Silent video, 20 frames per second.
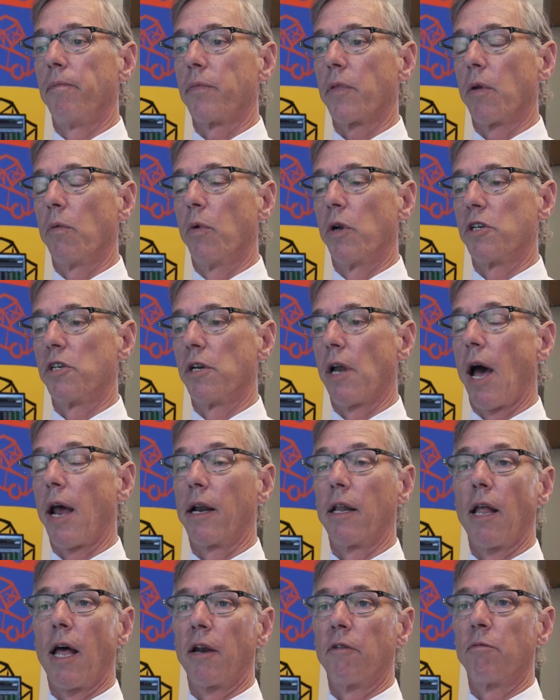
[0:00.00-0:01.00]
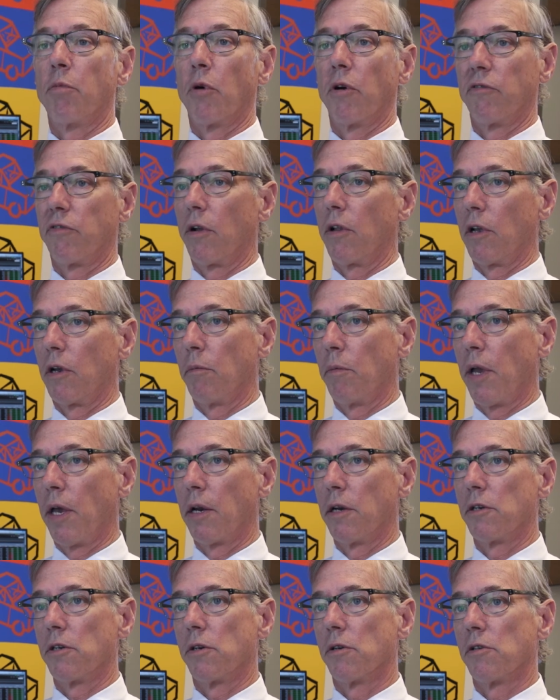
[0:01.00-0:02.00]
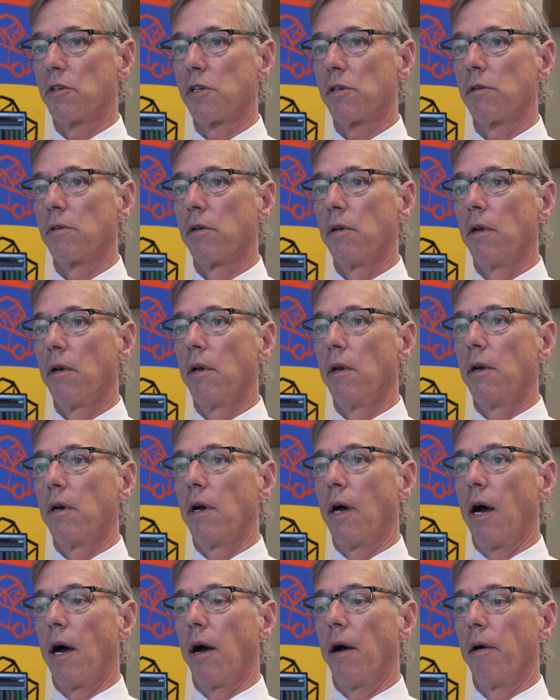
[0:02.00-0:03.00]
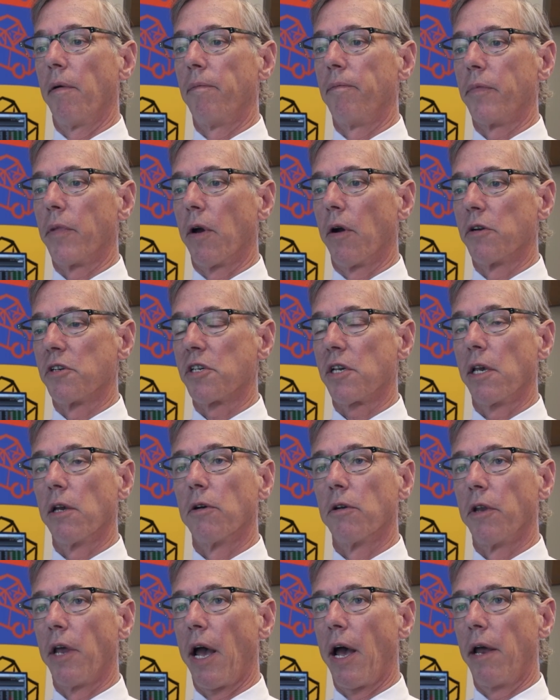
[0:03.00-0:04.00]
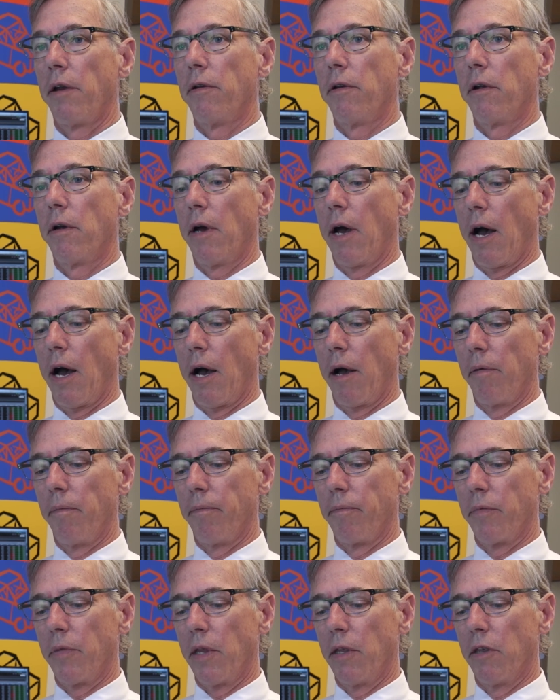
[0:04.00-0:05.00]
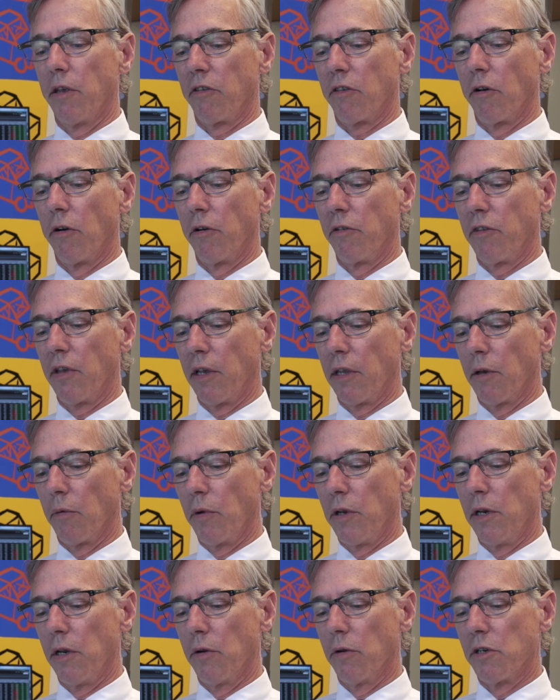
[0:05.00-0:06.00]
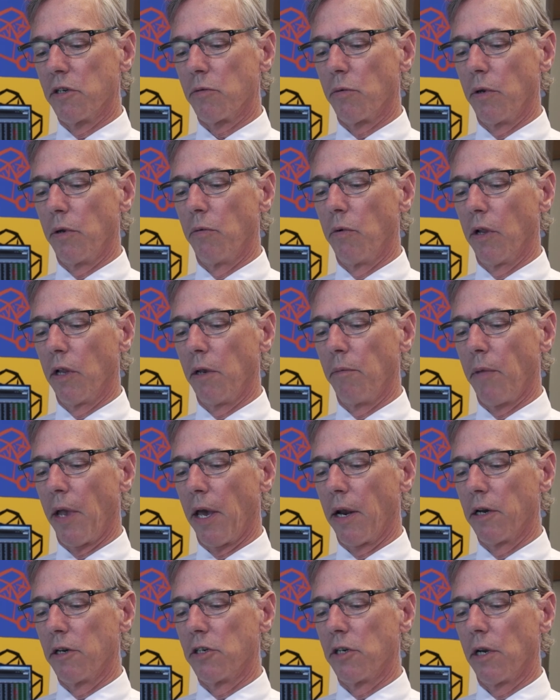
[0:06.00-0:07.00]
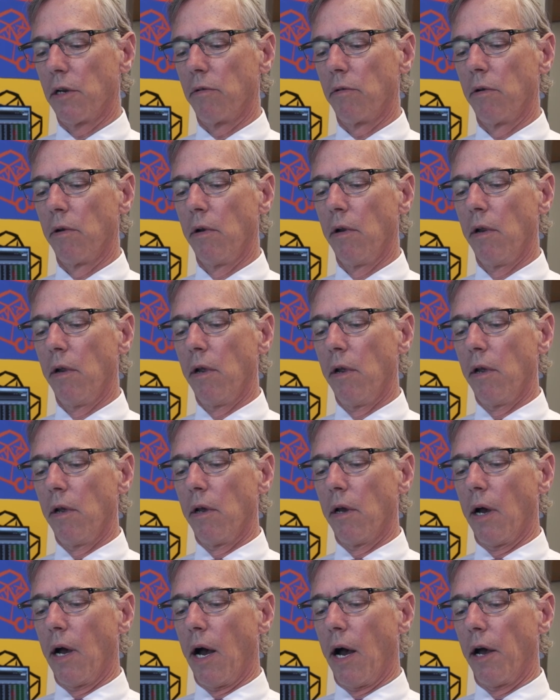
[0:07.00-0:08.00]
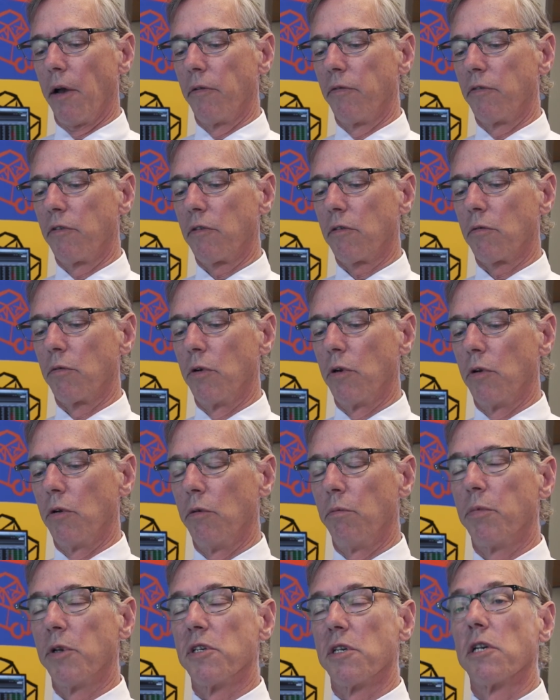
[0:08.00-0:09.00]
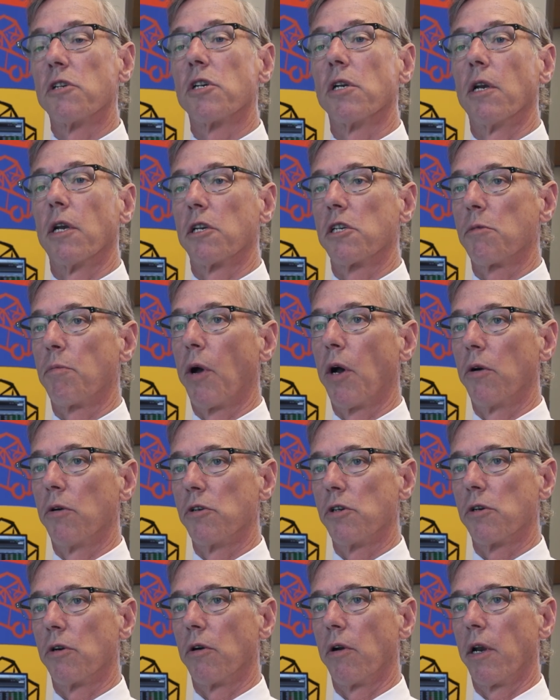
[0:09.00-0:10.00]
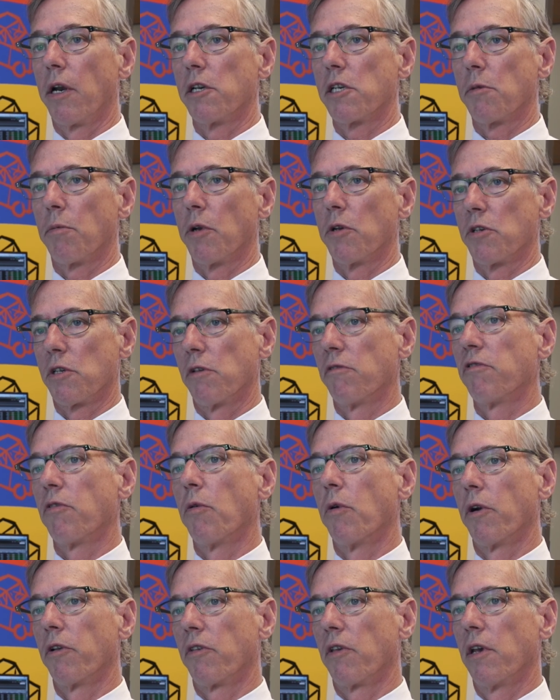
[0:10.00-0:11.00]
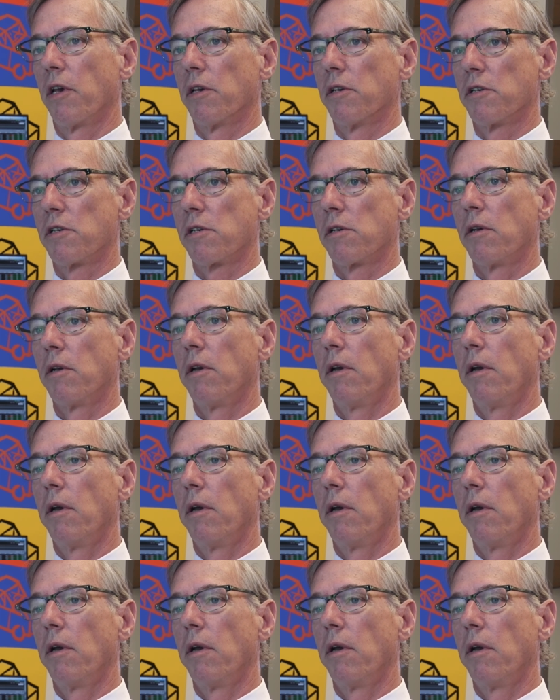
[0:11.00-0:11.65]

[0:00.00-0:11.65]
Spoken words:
which not a lot of portfolio managers are skilled at. The third thing that we do is we really manage it through position exposure. And I suppose the fourth is